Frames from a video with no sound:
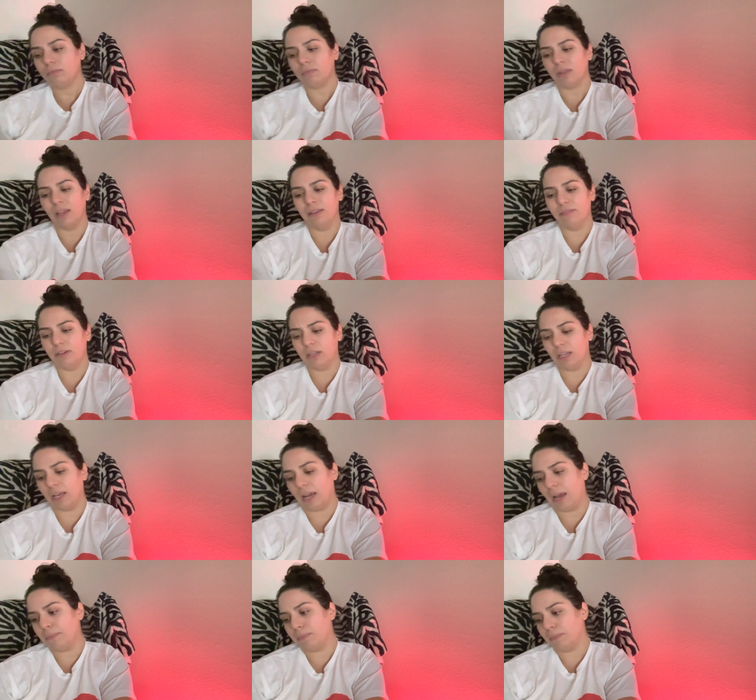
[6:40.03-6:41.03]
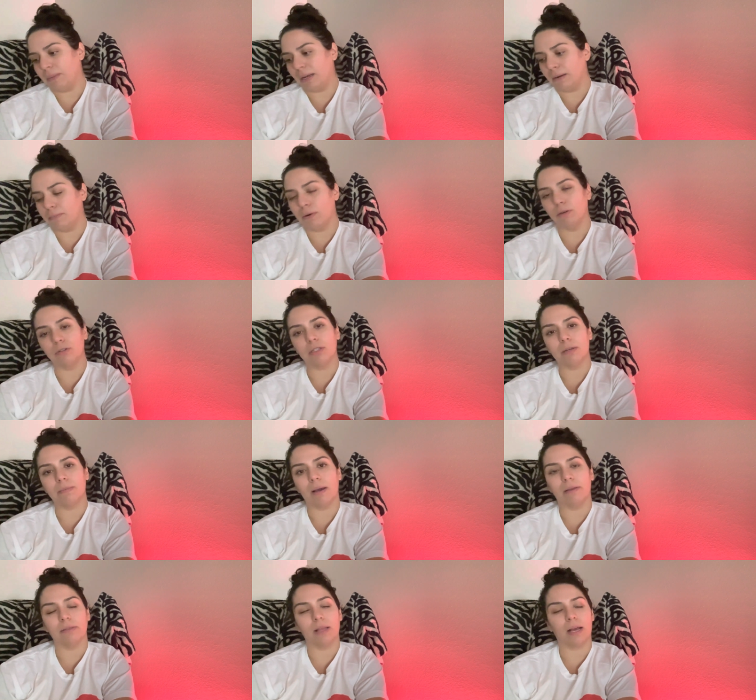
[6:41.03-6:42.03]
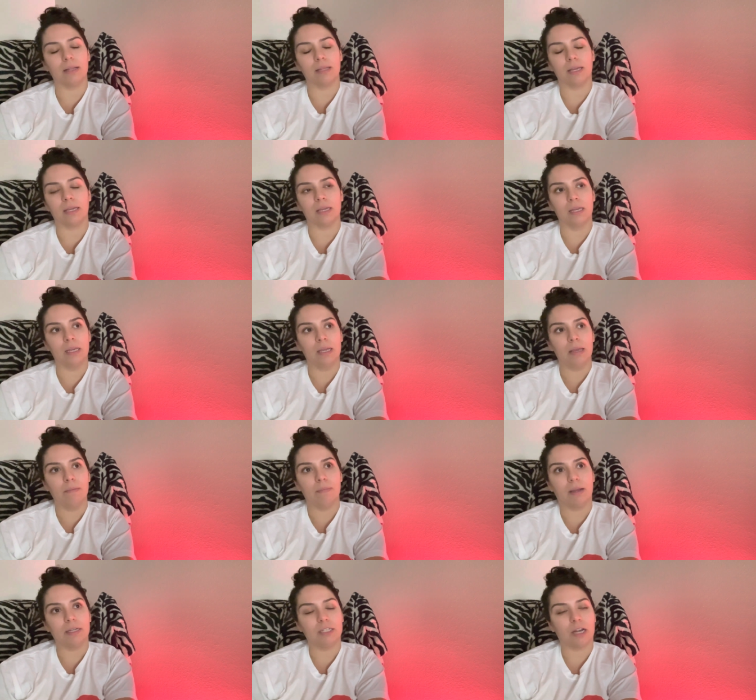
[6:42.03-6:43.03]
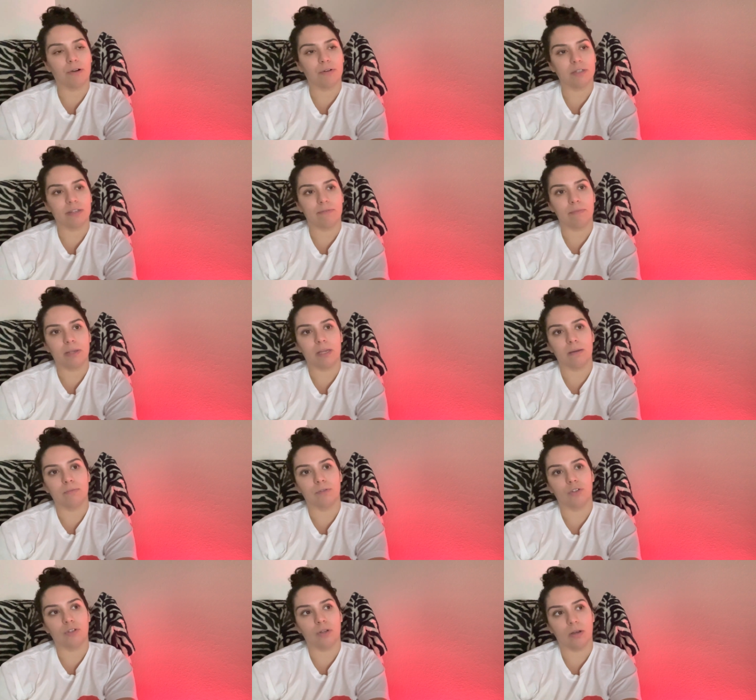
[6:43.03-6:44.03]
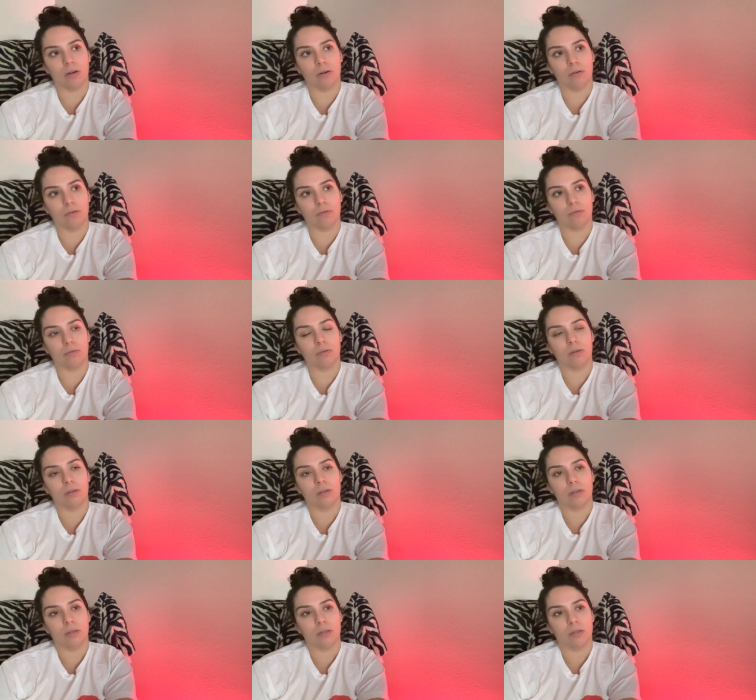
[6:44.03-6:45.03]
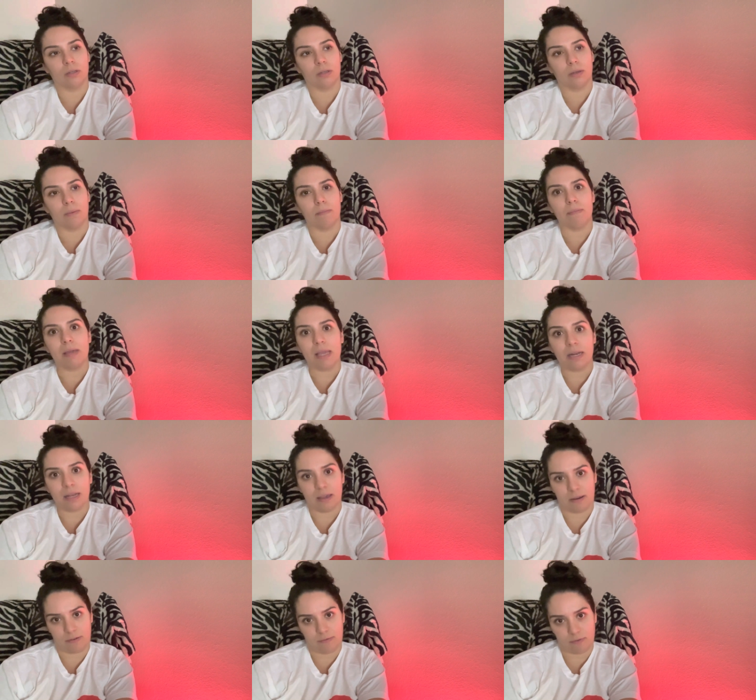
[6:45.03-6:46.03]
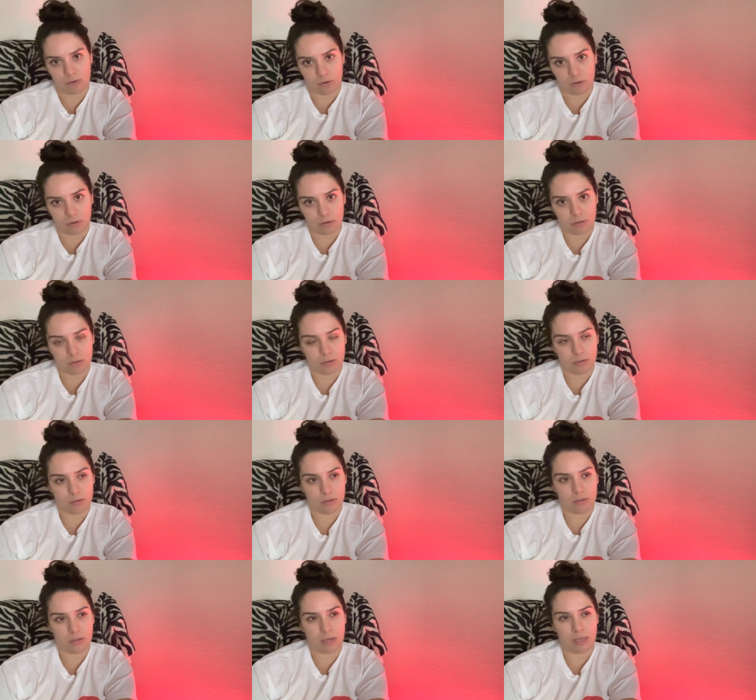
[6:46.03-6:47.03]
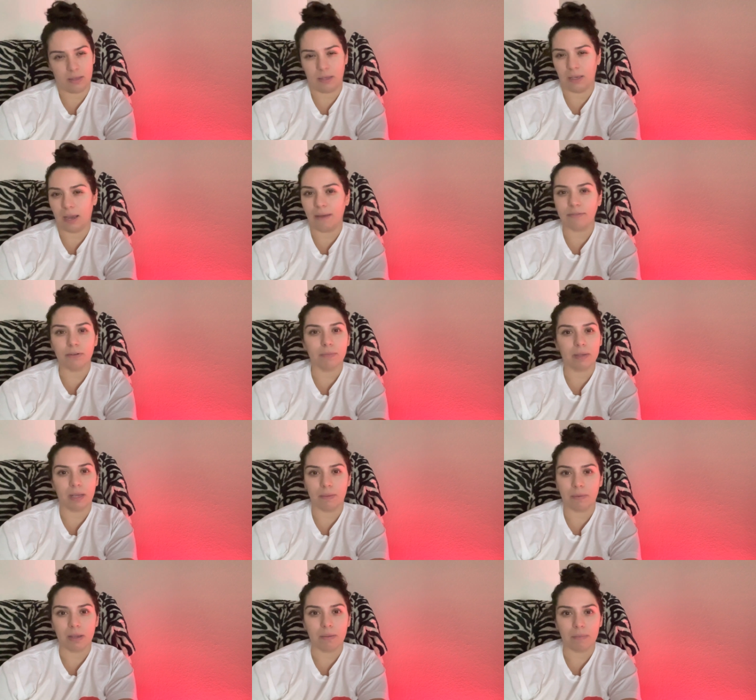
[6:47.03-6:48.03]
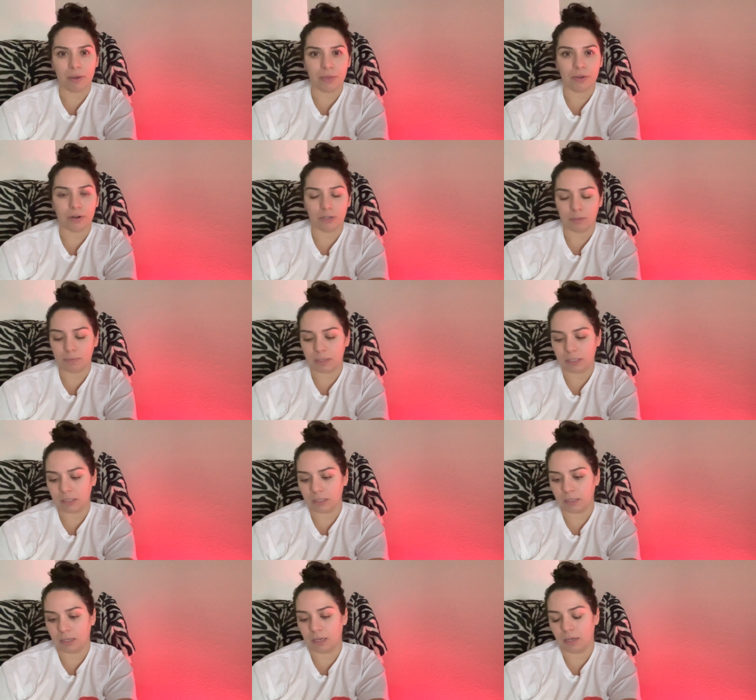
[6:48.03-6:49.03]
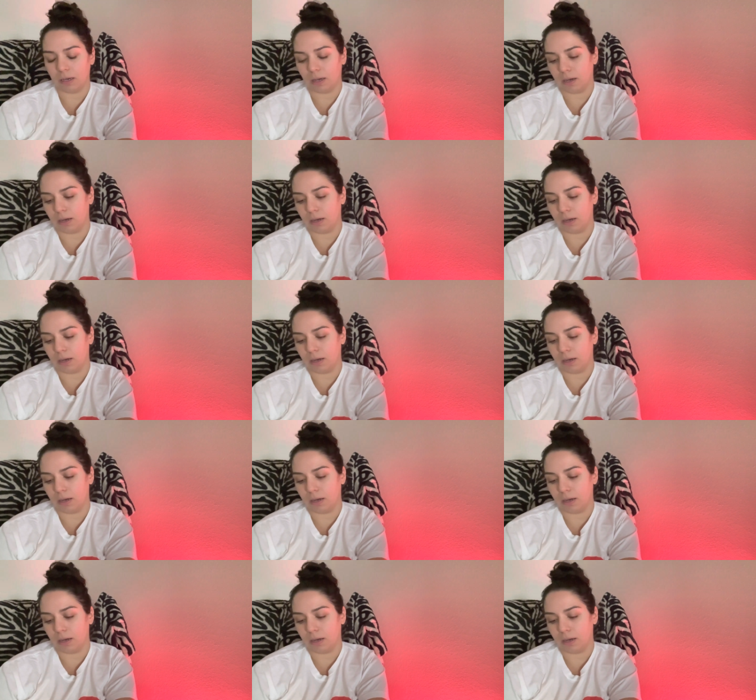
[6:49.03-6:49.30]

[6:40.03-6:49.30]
Even like I made a post about that. Like my showers have become so meaningful. I think after becoming a mother, especially,